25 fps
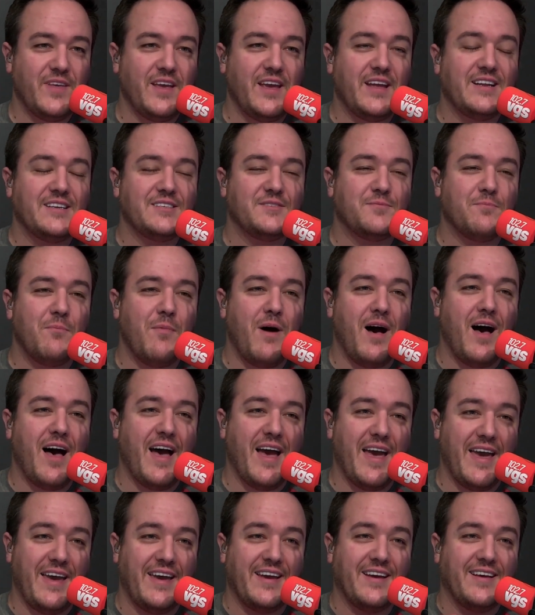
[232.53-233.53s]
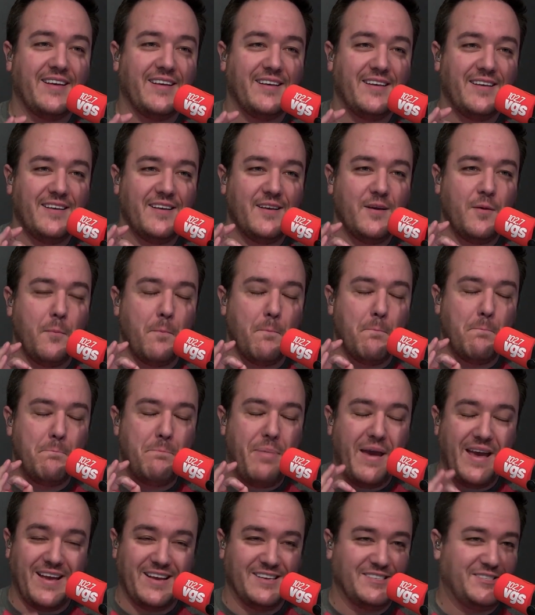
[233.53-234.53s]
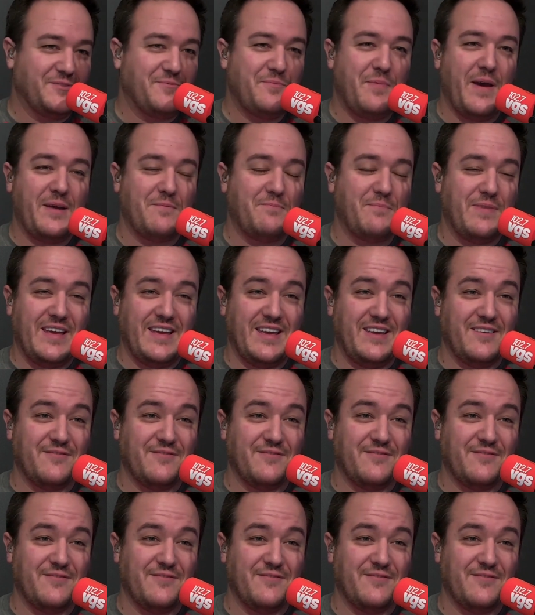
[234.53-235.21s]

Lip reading: It is my biggest pet peeve.